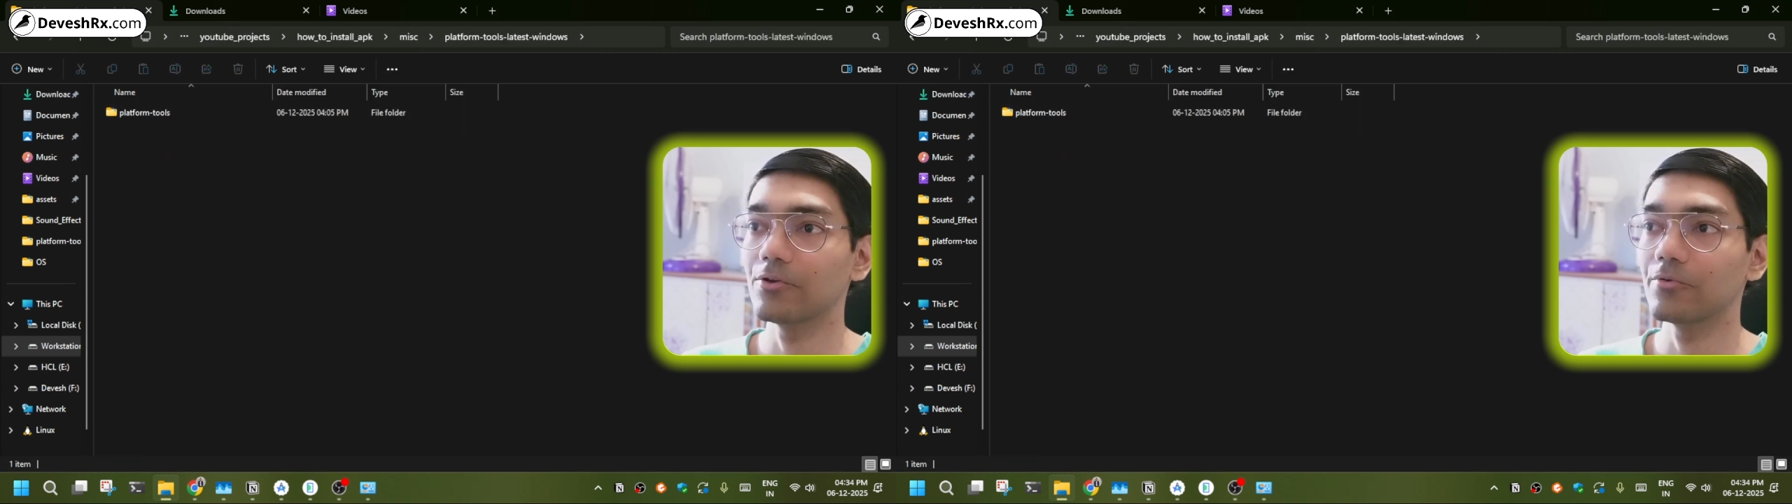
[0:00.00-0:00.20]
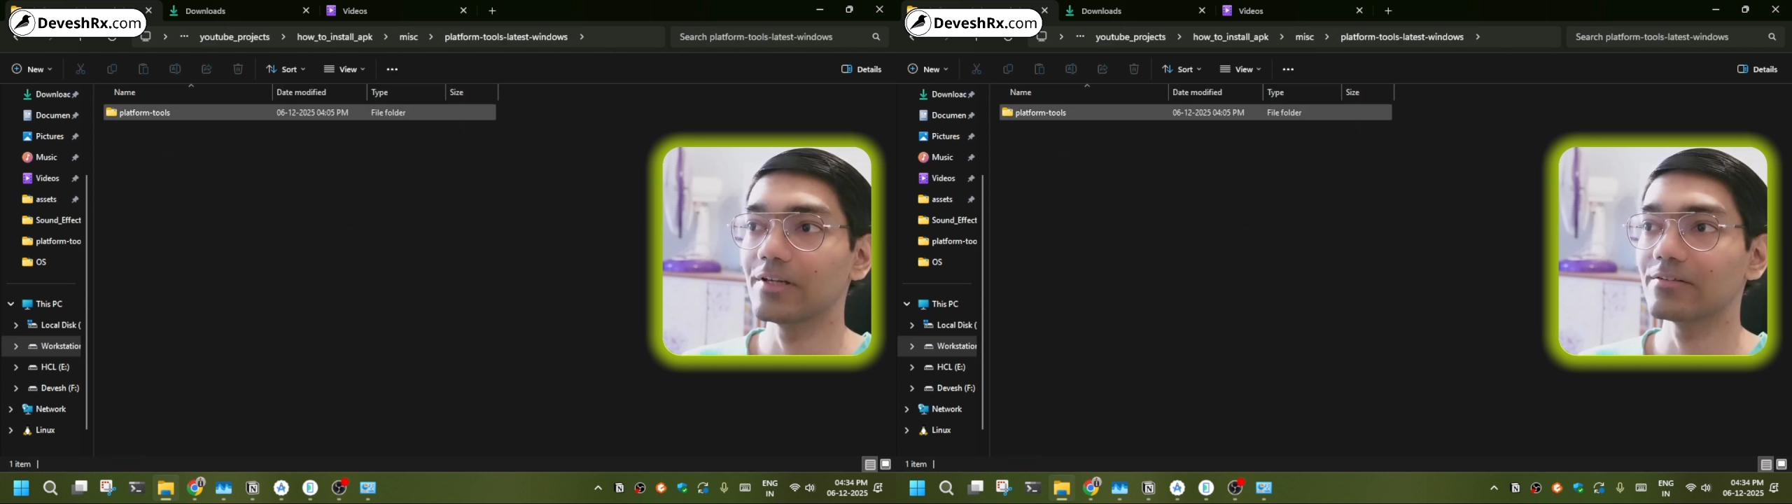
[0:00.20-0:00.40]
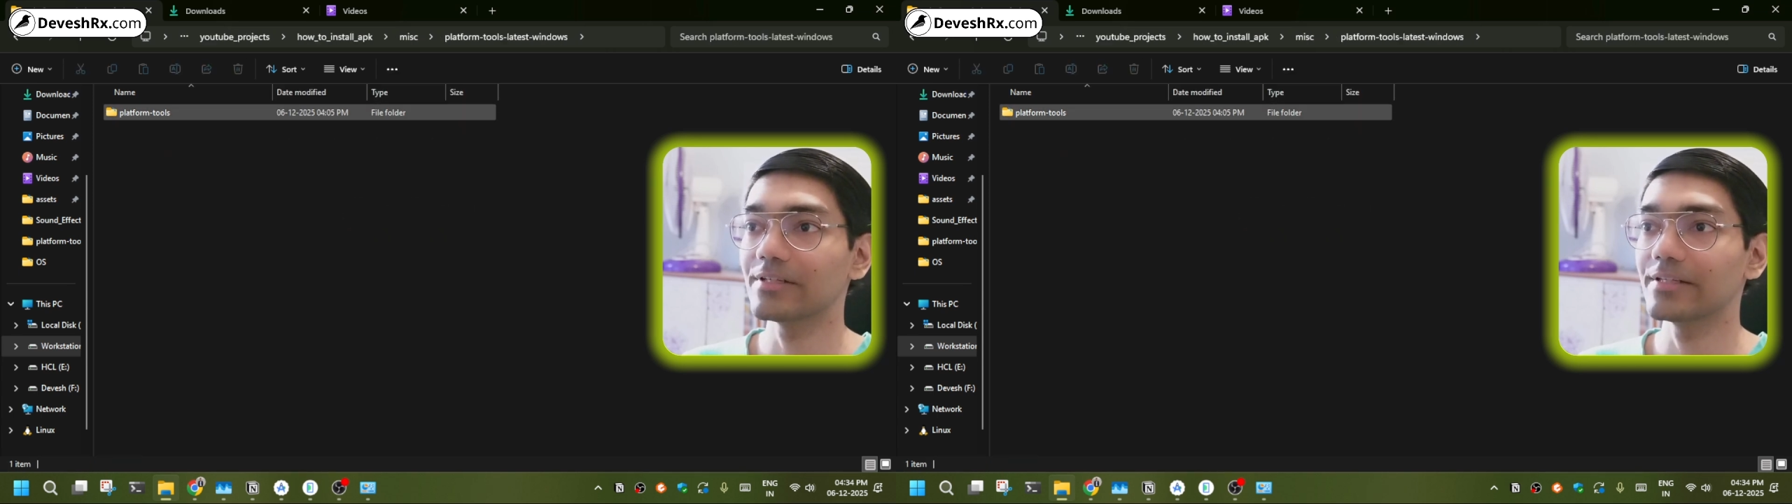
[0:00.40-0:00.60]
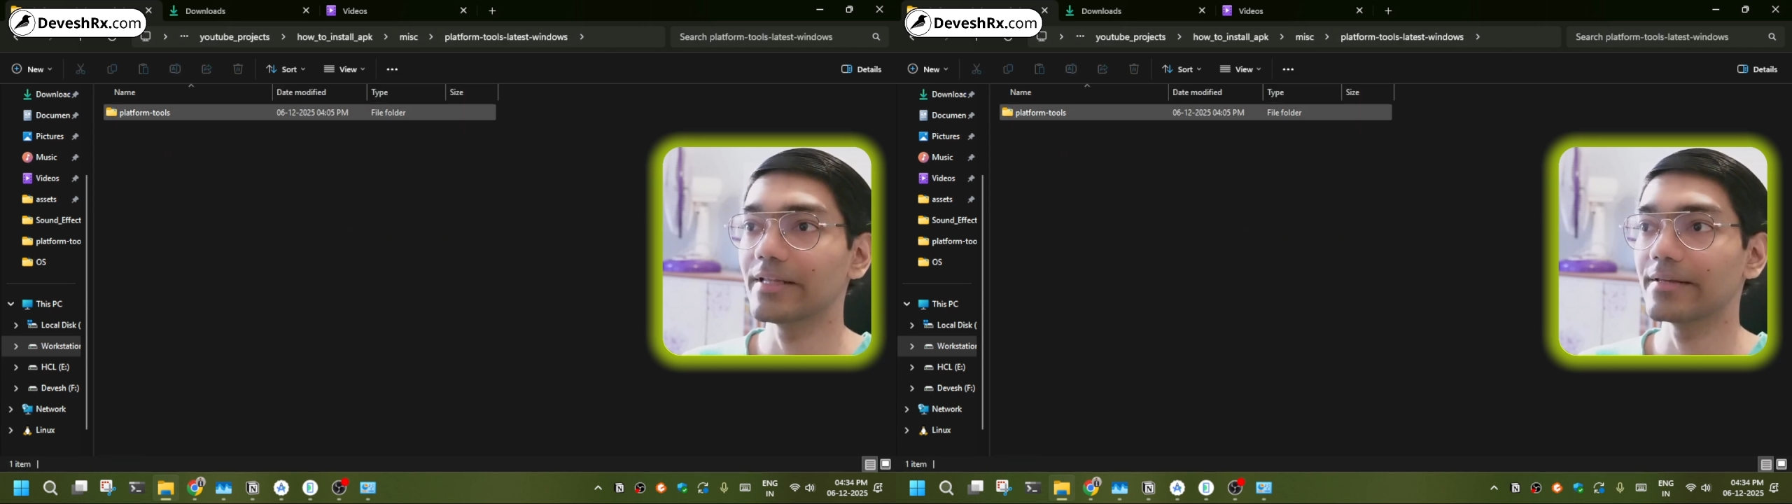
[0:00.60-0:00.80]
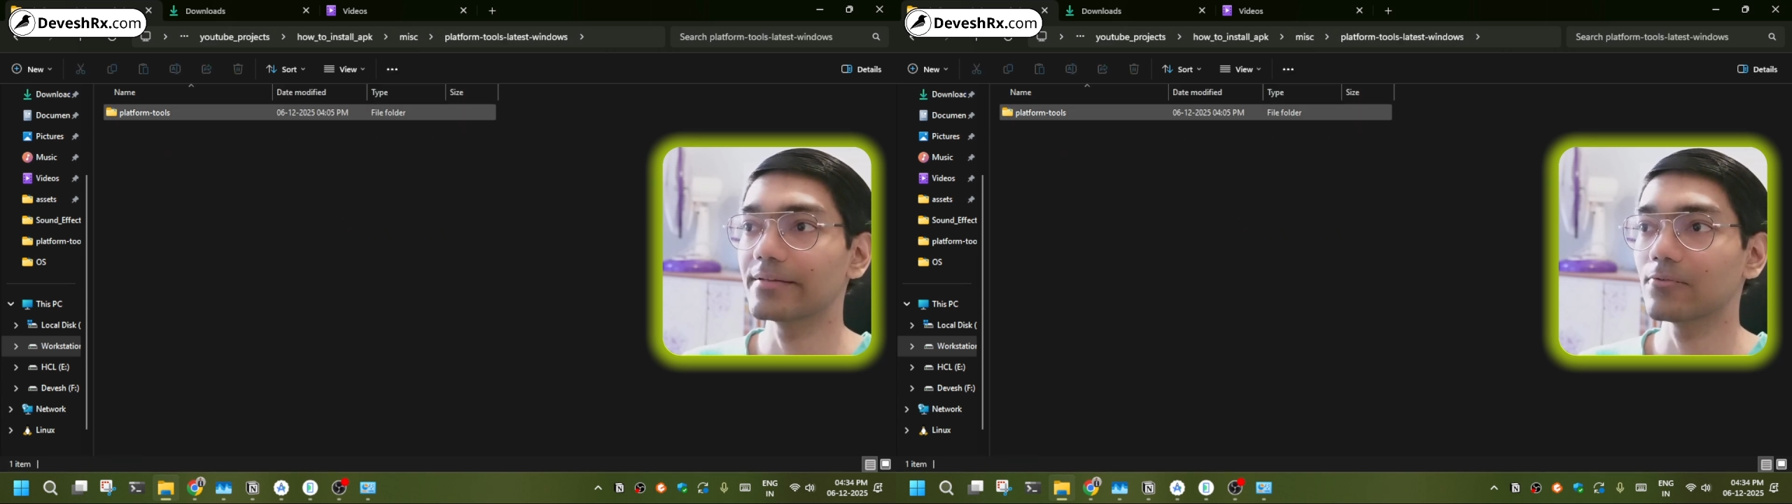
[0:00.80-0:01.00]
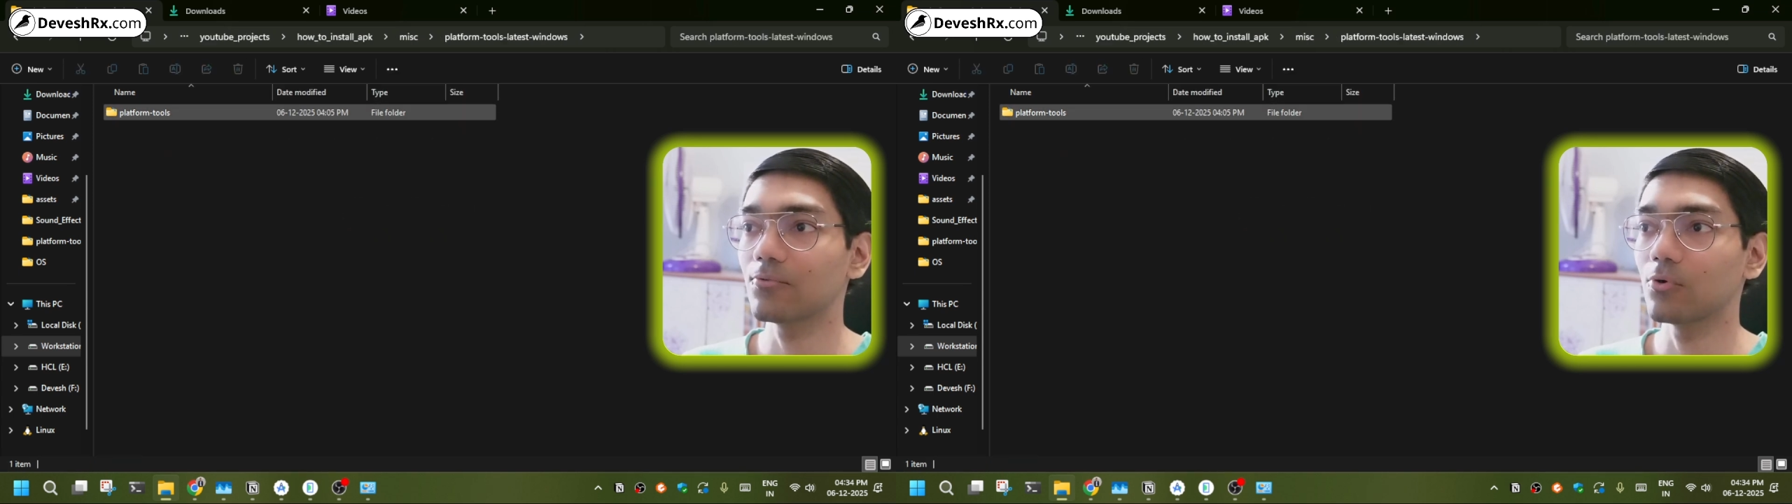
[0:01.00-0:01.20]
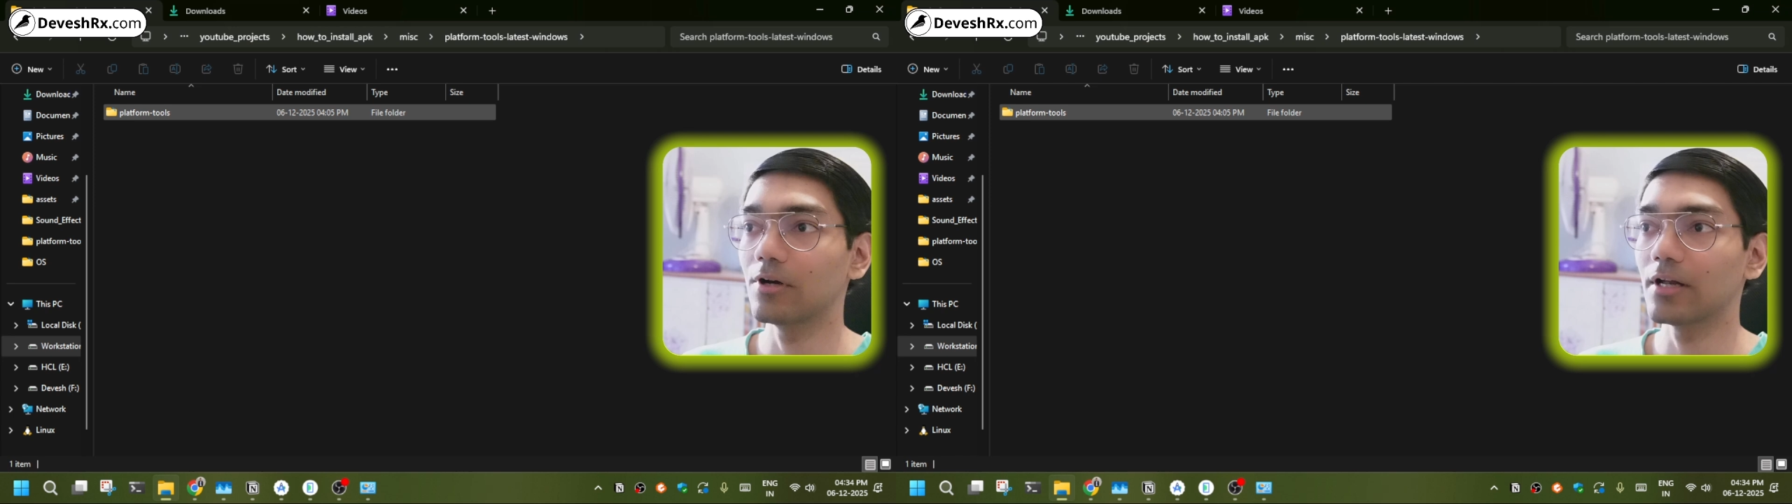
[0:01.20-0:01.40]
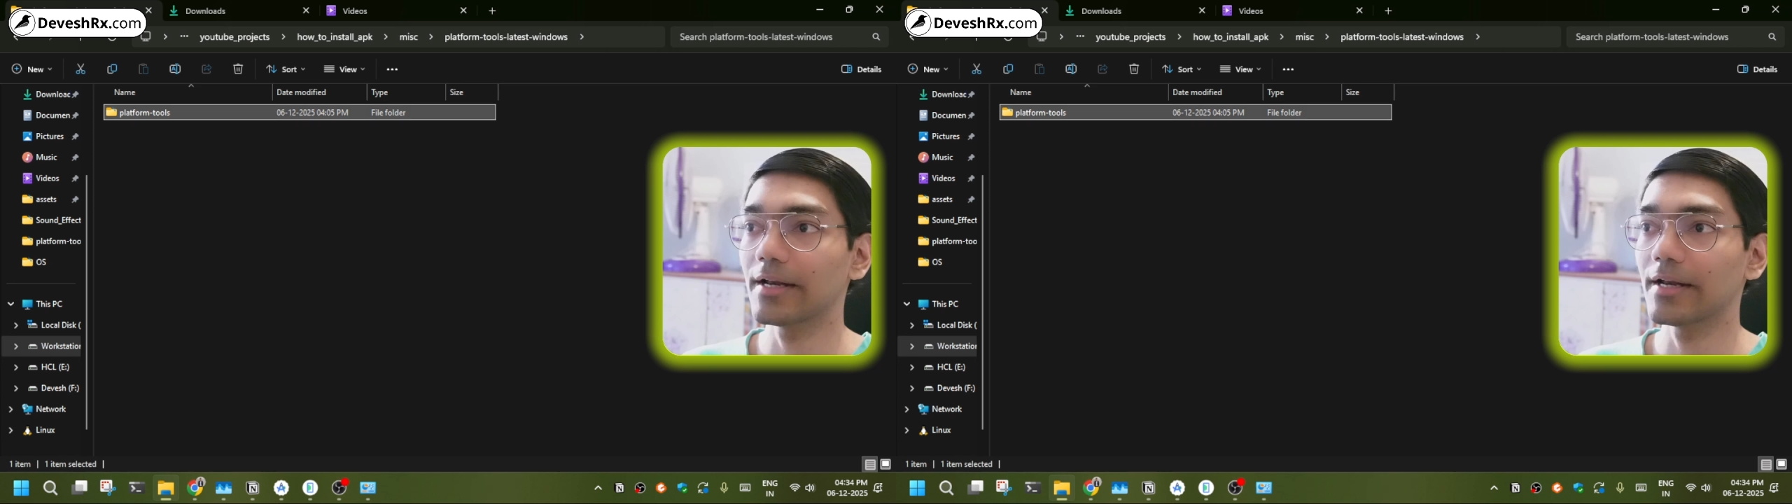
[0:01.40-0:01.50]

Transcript: you will see there is a folder